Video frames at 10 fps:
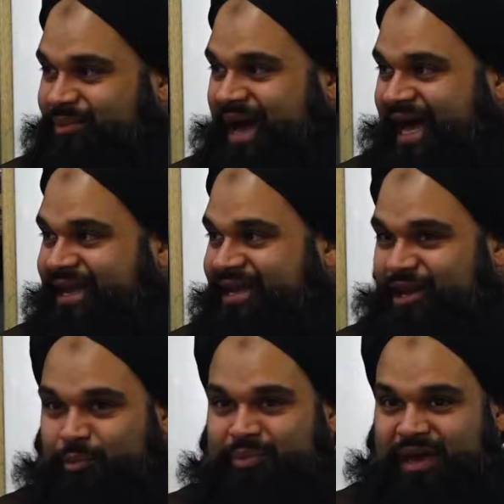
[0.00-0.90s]
bad.
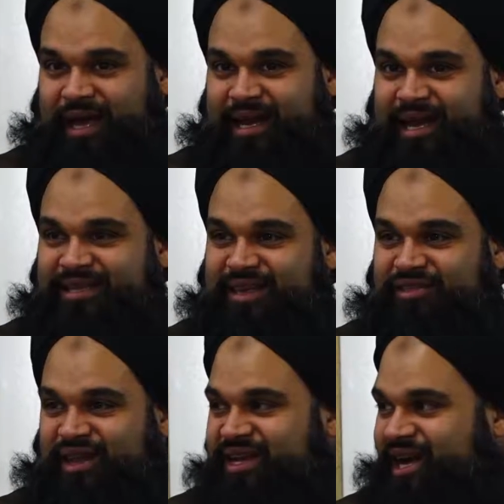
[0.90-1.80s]
Ana inda
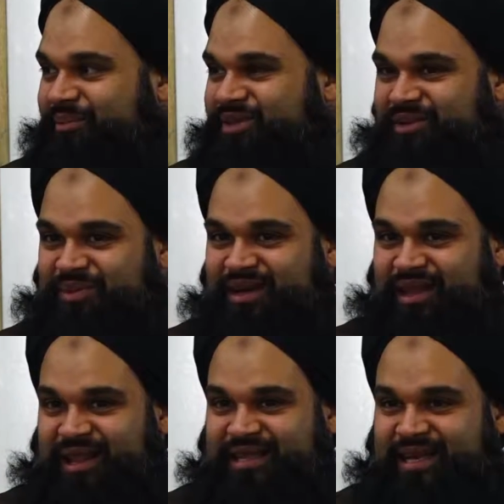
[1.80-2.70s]
dhanni abdi bi.
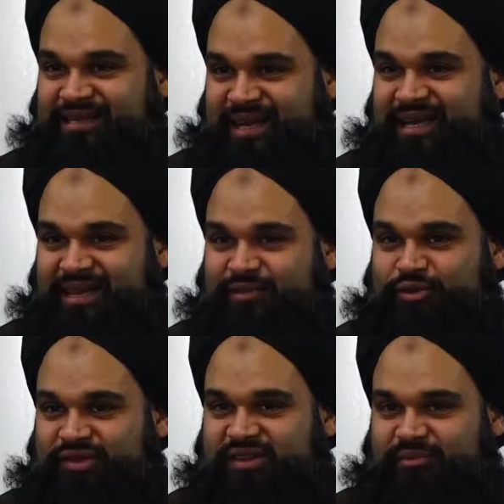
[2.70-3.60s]
Allah Ta'ala is a hadith
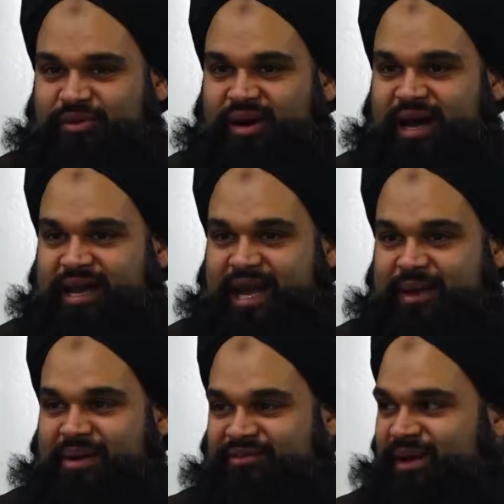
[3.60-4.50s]
Qudsi of Bukhari. I
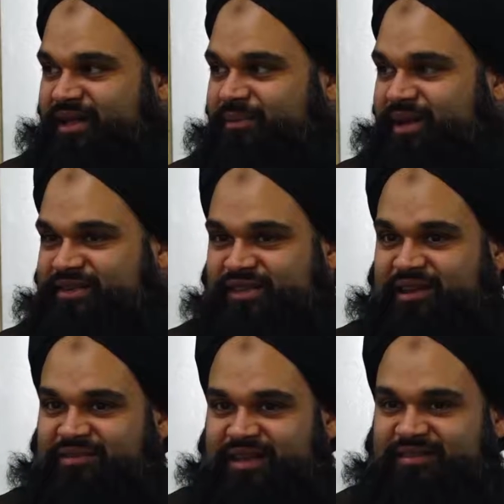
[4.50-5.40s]
am as my
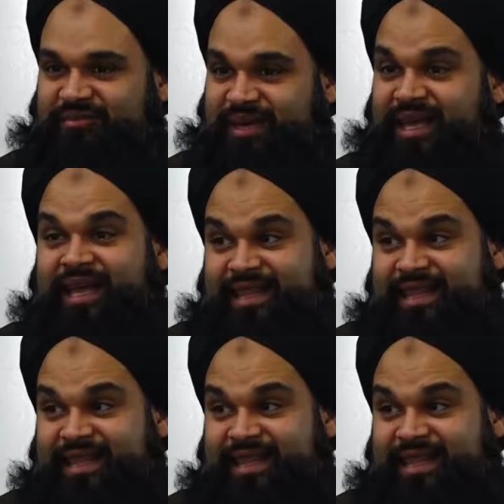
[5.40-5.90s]
slave thinks of me.